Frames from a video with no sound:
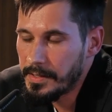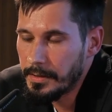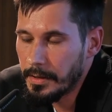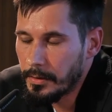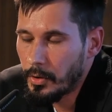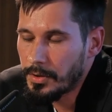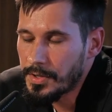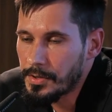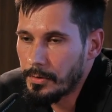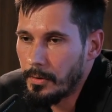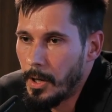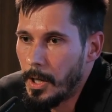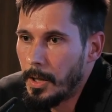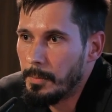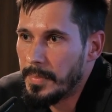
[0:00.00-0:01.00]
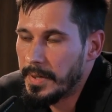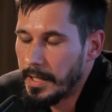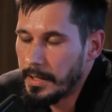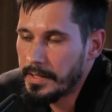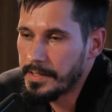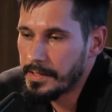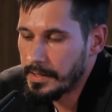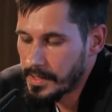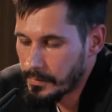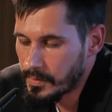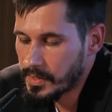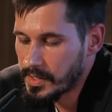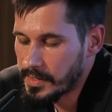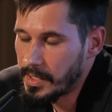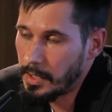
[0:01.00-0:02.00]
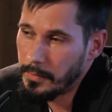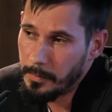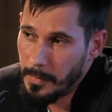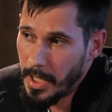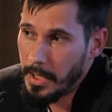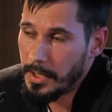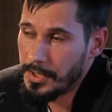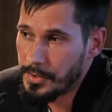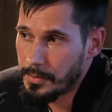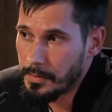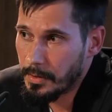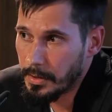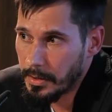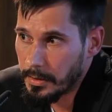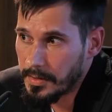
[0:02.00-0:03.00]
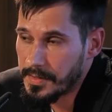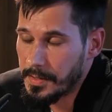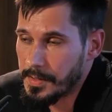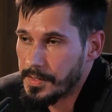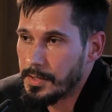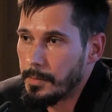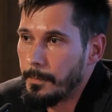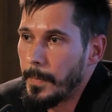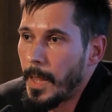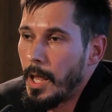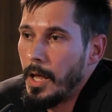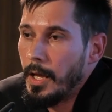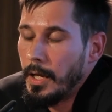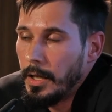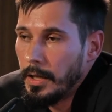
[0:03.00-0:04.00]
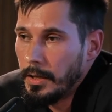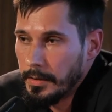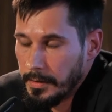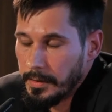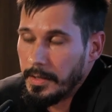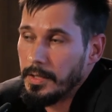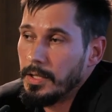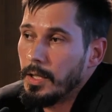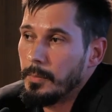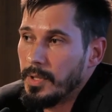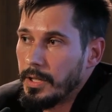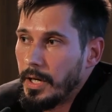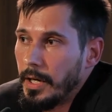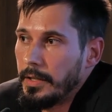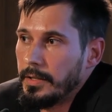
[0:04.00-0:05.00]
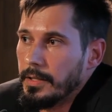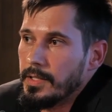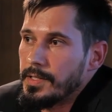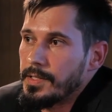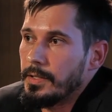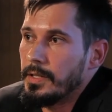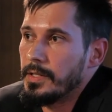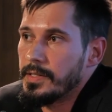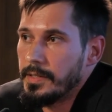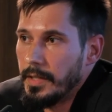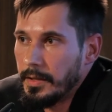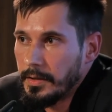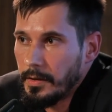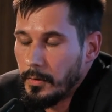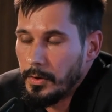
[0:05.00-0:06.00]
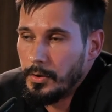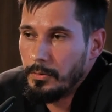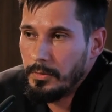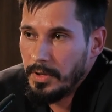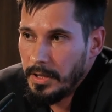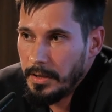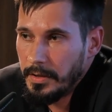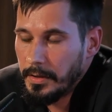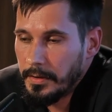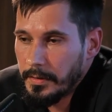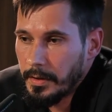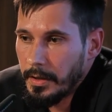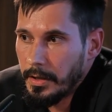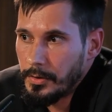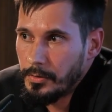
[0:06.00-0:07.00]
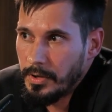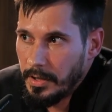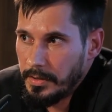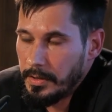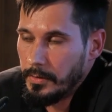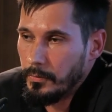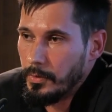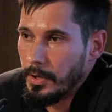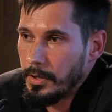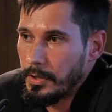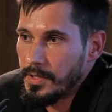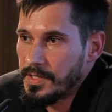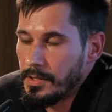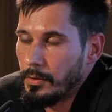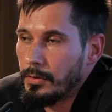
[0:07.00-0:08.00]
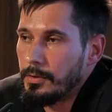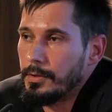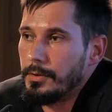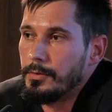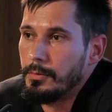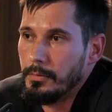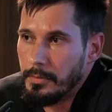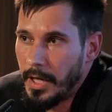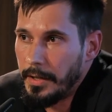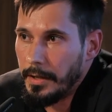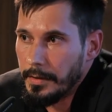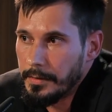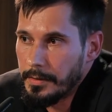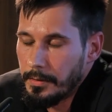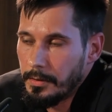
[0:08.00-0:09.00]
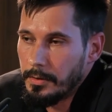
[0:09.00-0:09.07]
And also, because this was a self-managed system, the idea behind this is that you needed educated workers in order to run it.